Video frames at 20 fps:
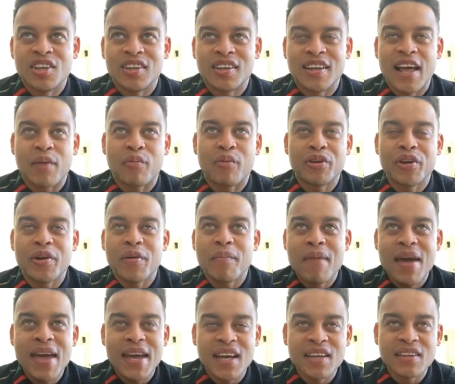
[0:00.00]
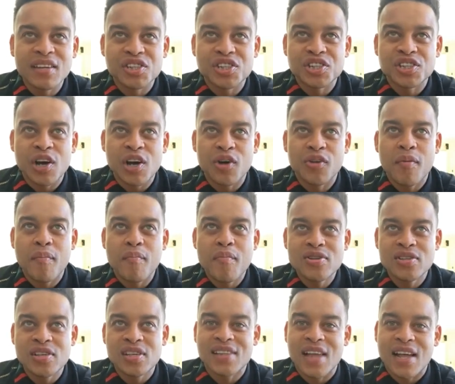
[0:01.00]
like, when you're making the show, the
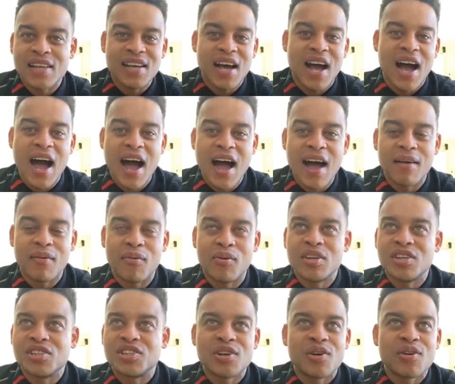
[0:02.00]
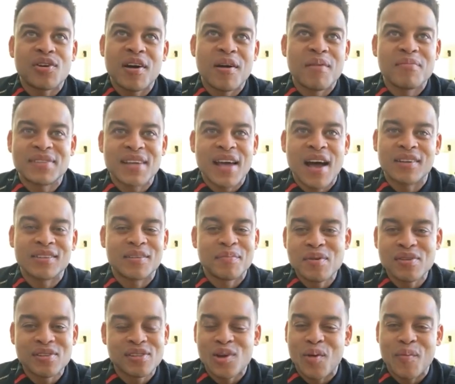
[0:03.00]
music that's hot, when the show comes out, the
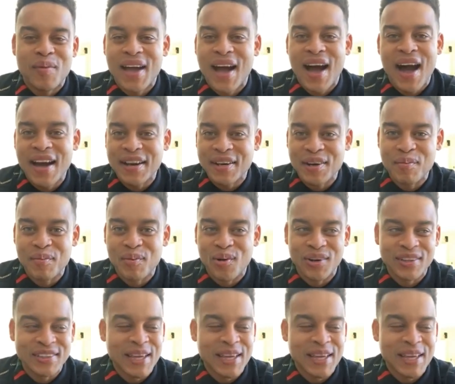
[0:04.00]
music's gonna be hot no more.